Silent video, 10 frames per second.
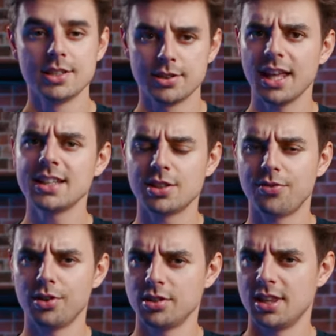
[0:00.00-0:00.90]
So that's the
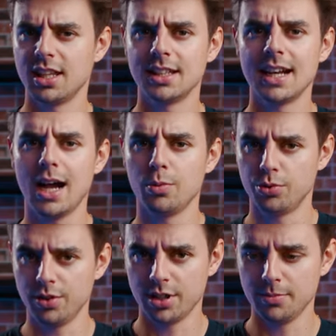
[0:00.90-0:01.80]
first thing that I
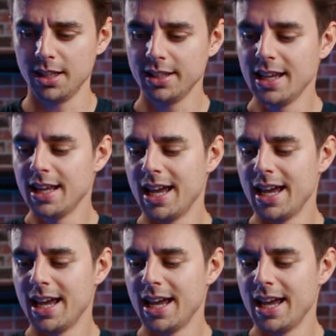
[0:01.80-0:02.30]
would recommend.